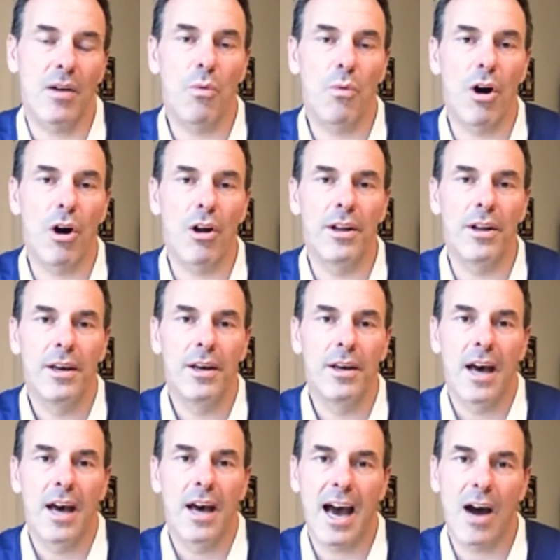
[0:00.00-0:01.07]
One,
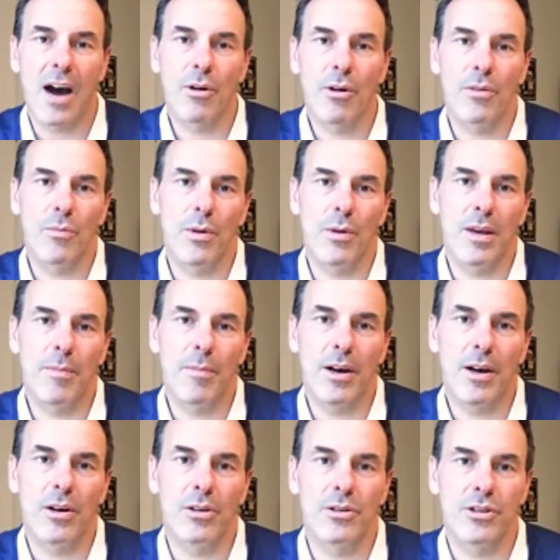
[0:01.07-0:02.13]
how can we
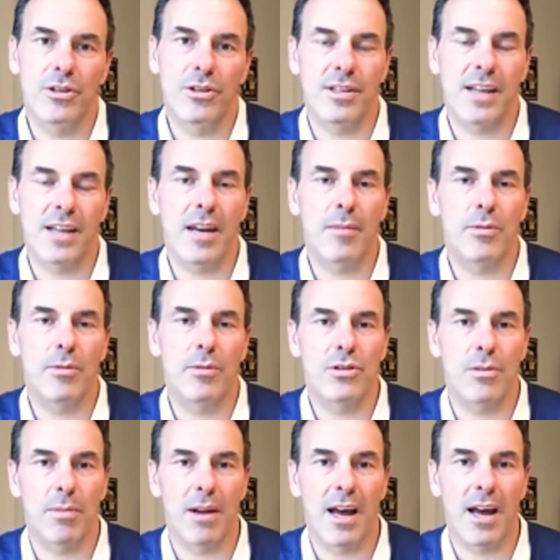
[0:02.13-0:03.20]
build sustainable
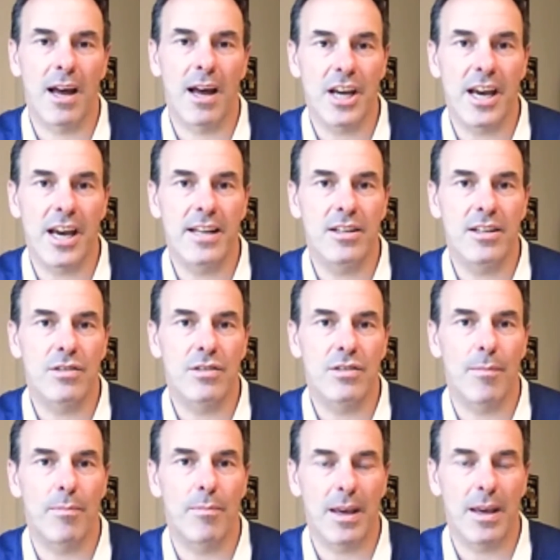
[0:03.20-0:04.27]
supply chains for
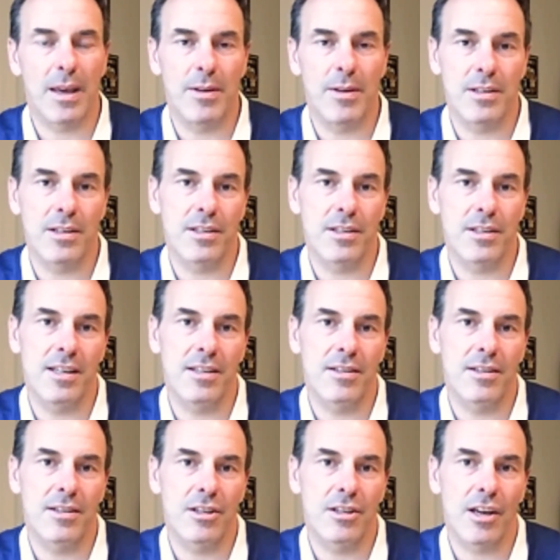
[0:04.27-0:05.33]
big businesses
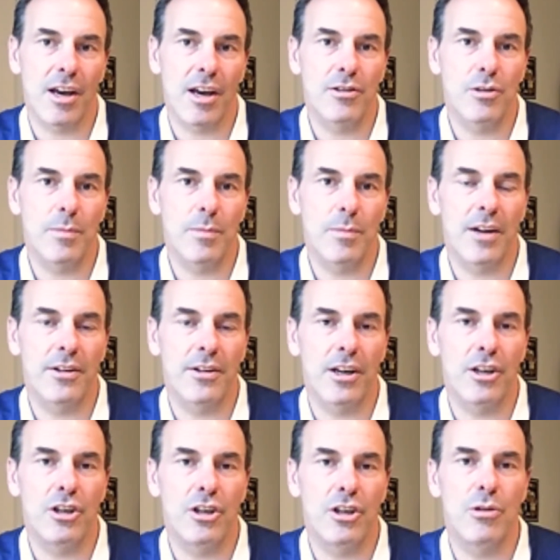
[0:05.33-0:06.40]
that are going to be under
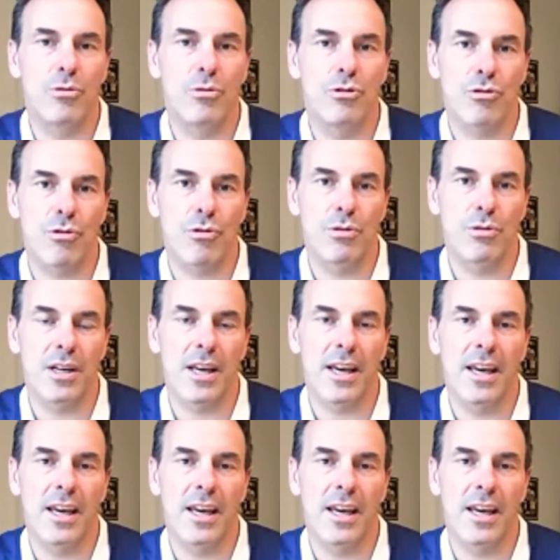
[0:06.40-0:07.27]
huge scrutiny